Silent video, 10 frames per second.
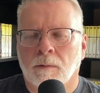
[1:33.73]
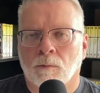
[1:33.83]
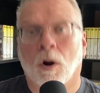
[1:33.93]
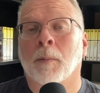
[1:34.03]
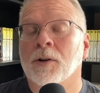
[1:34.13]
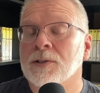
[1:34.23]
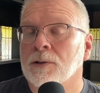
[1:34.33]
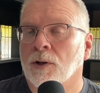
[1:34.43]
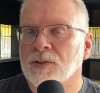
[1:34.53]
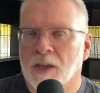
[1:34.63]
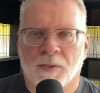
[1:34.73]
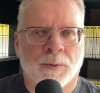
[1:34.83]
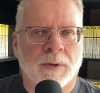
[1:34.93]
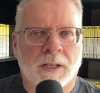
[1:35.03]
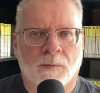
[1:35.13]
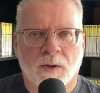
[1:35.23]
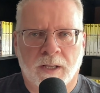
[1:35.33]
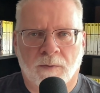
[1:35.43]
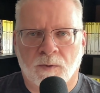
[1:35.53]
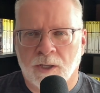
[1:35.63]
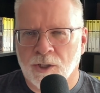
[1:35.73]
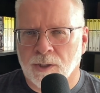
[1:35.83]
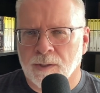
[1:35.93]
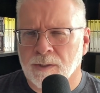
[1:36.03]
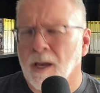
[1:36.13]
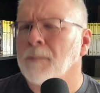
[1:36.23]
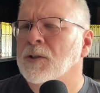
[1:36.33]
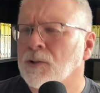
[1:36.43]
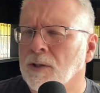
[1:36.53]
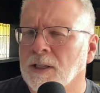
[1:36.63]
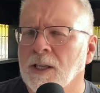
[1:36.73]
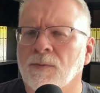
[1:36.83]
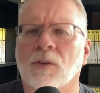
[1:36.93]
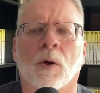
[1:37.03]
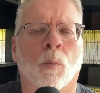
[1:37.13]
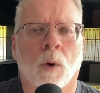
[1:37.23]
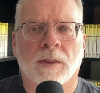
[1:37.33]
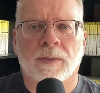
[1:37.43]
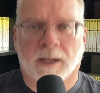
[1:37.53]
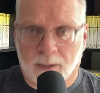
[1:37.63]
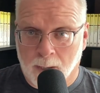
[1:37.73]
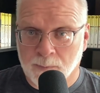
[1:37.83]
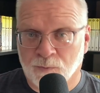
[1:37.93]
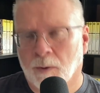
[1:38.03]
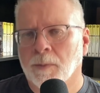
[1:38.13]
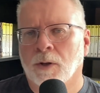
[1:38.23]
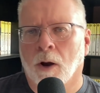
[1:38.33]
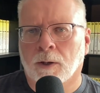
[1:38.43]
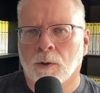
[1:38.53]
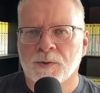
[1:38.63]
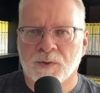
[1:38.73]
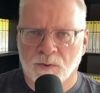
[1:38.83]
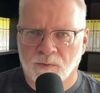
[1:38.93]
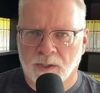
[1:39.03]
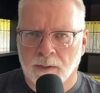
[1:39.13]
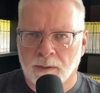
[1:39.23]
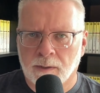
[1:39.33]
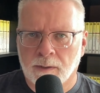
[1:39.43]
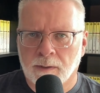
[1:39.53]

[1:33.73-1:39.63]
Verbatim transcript: Roberts looks at three different definitions. I'm just going to give you the one that comes from Darko Suvin.